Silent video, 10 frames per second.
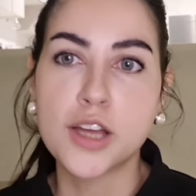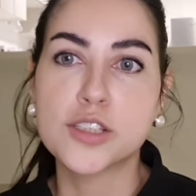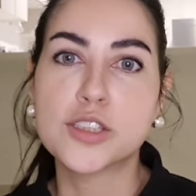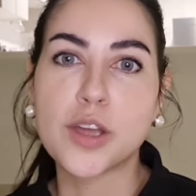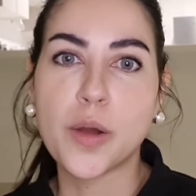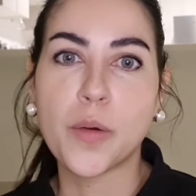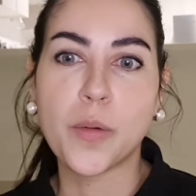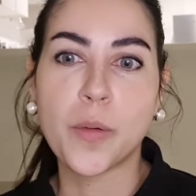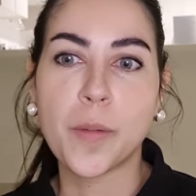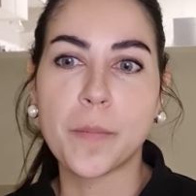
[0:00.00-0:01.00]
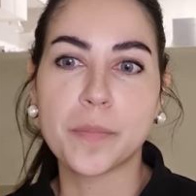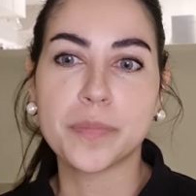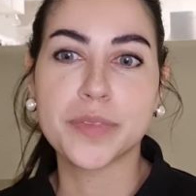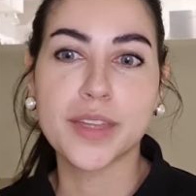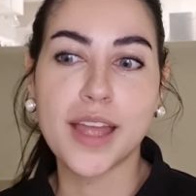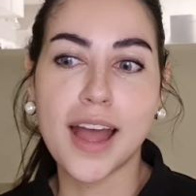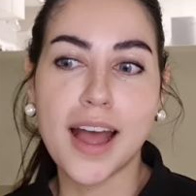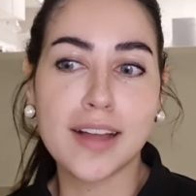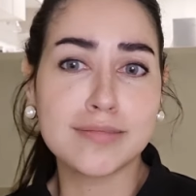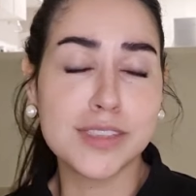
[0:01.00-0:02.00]
So
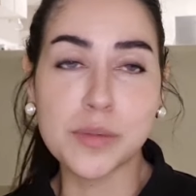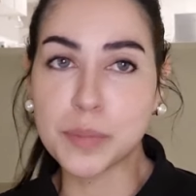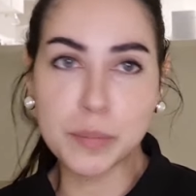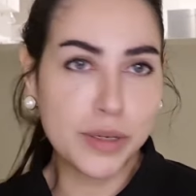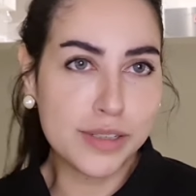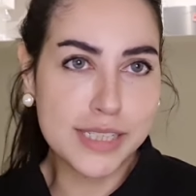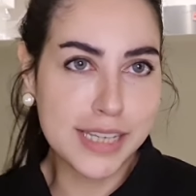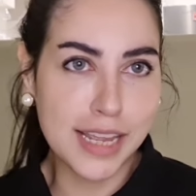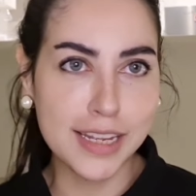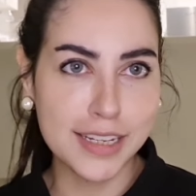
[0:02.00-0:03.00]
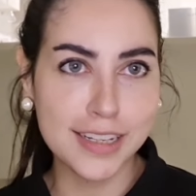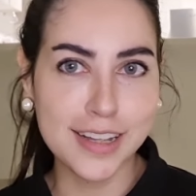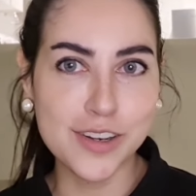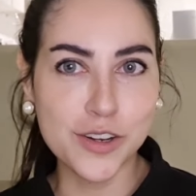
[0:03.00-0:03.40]
some people are saying,